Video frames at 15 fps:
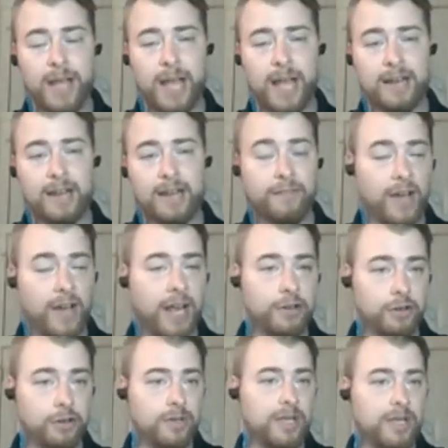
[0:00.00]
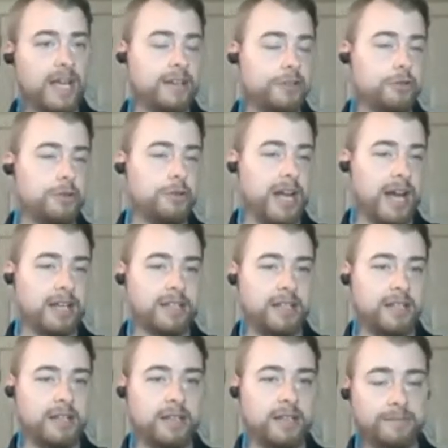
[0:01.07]
And if I do get into an
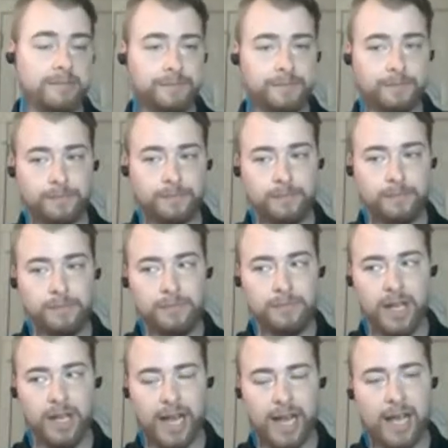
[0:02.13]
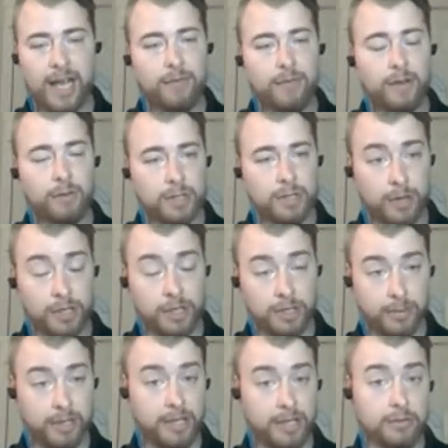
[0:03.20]
accident, I have a
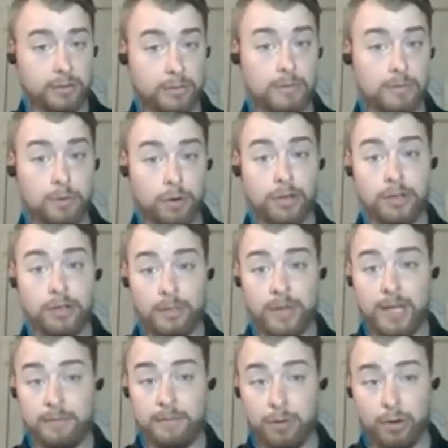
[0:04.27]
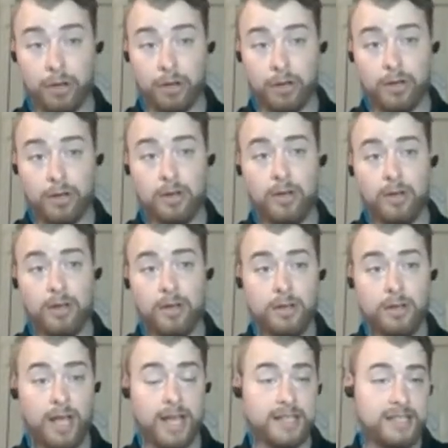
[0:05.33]
responsibility to report it to my employer
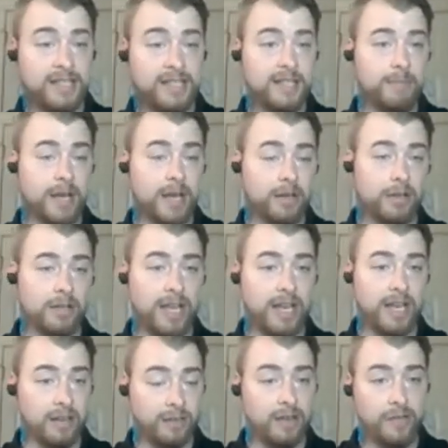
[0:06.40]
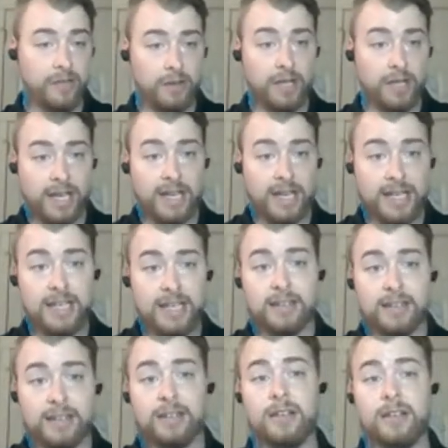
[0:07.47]
and seek medical aid if I feel like I need
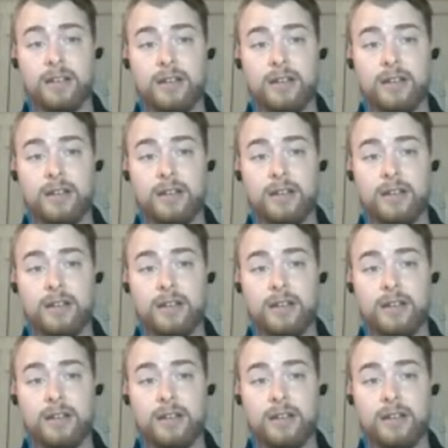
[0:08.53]
it.